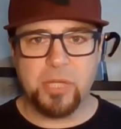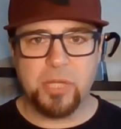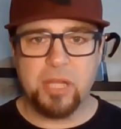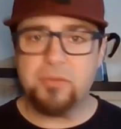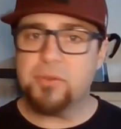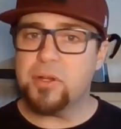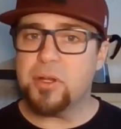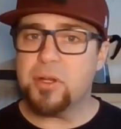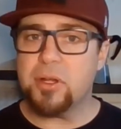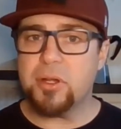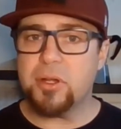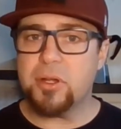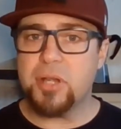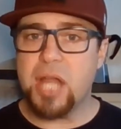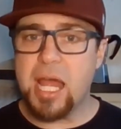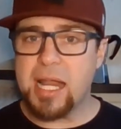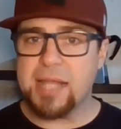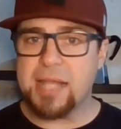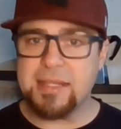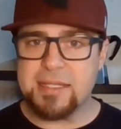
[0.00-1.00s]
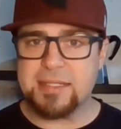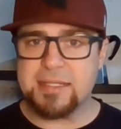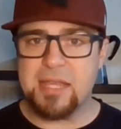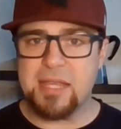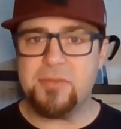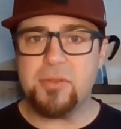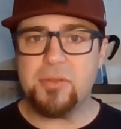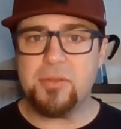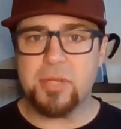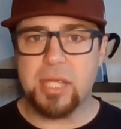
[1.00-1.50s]
If you're not at this
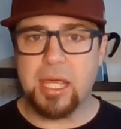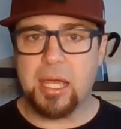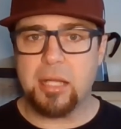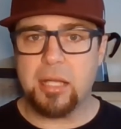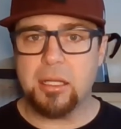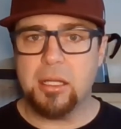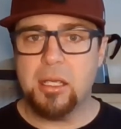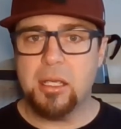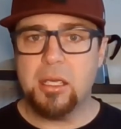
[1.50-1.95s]
level yet,